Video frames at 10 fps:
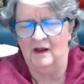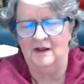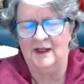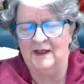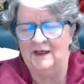
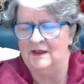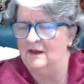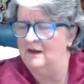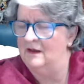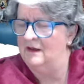and let it
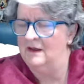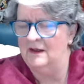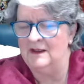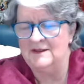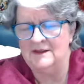
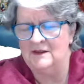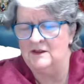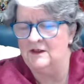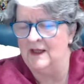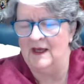listen
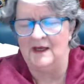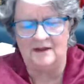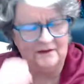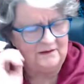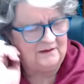to
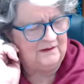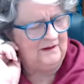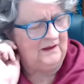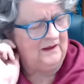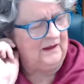that.
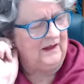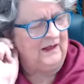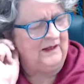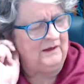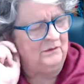
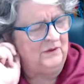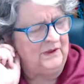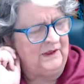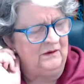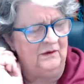And it will
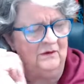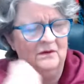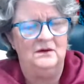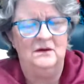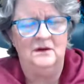
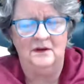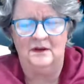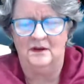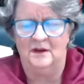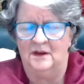heal
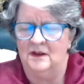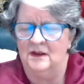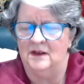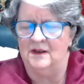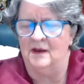
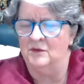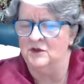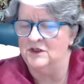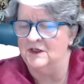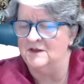that
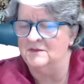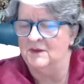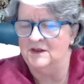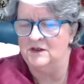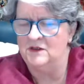which it is
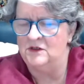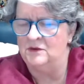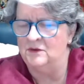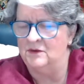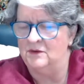meant to
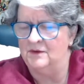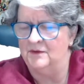do.